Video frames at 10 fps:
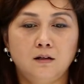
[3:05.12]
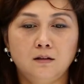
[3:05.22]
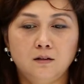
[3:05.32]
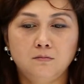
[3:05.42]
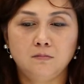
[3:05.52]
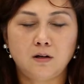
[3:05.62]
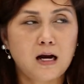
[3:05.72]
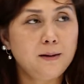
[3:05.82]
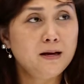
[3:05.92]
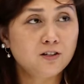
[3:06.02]
I'm
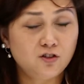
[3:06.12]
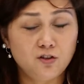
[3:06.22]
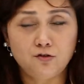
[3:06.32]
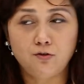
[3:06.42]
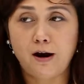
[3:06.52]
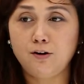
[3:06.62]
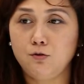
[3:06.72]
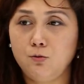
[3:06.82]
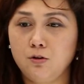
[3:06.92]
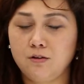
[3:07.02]
actually trying
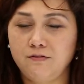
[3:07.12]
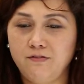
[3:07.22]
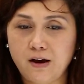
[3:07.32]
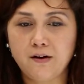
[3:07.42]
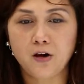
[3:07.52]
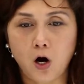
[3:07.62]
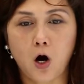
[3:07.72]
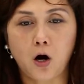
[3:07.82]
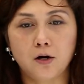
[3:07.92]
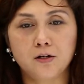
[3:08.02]
to work very
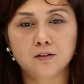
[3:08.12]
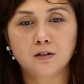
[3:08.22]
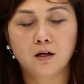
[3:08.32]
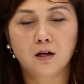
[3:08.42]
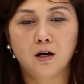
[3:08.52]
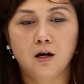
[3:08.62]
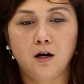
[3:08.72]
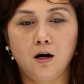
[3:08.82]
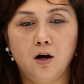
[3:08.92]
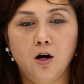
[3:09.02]
hard
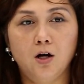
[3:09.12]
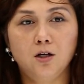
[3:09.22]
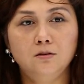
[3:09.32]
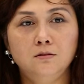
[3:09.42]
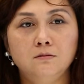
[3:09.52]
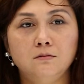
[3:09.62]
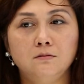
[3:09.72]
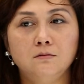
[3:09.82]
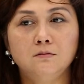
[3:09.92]
on